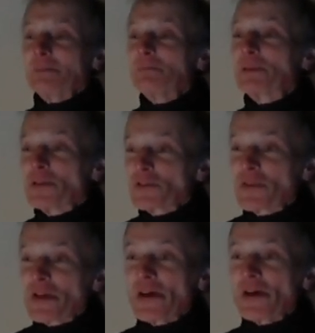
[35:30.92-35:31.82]
because of
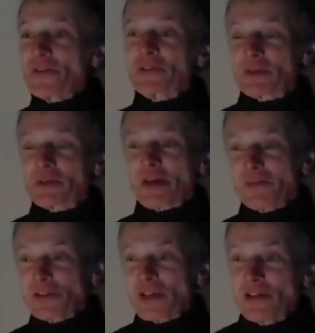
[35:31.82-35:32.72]
the Earth's
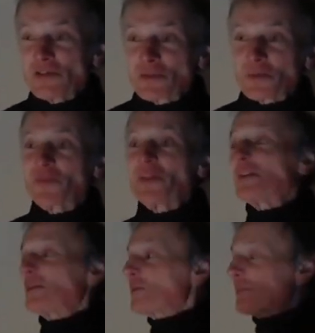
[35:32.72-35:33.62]
gravitational
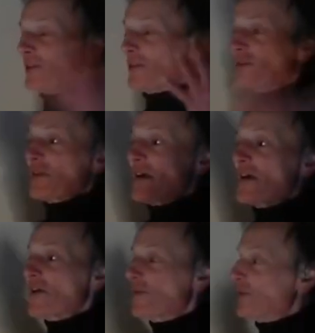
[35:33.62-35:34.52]
field, because of the
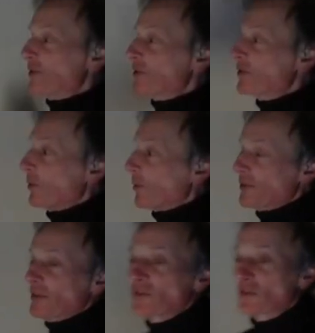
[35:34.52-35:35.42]
Earth
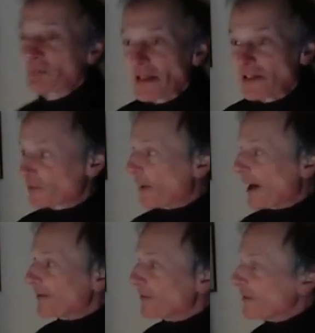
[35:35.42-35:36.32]
distorting space
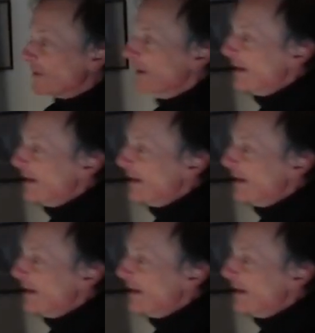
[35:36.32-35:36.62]
around it.